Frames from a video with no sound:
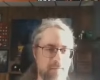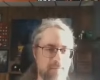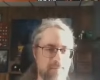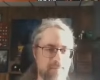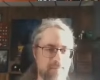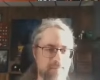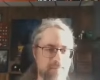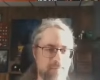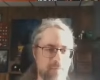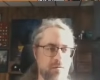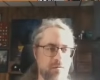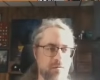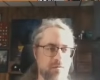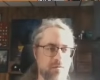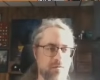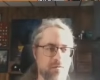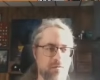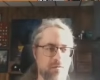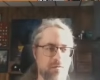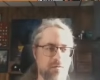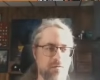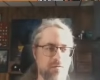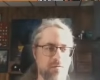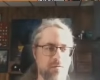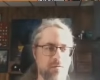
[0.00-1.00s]

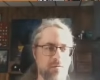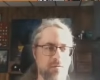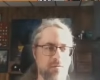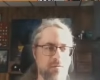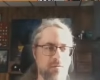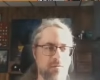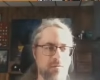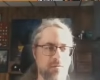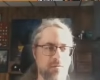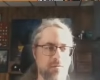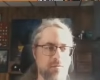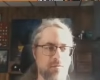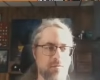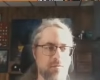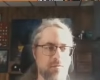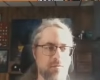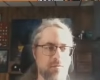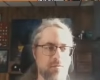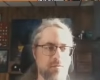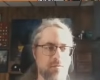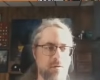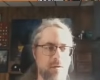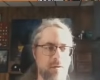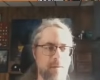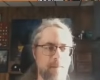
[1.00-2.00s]

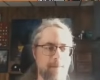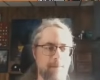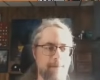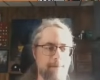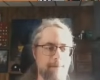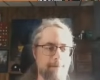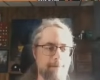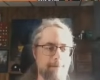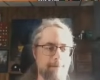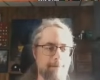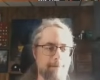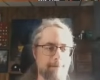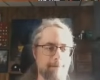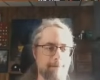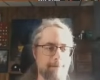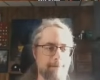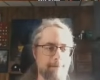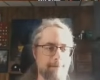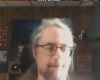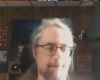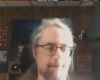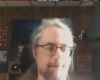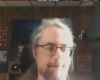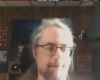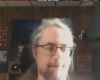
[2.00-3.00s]

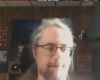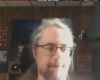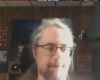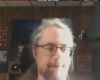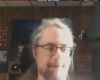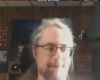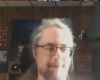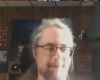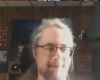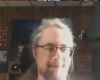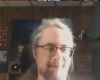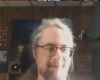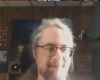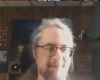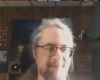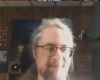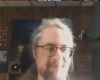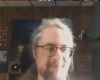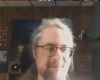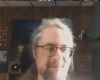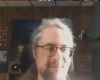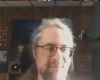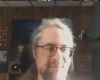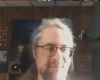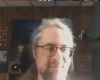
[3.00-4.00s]

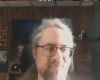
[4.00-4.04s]
(silence)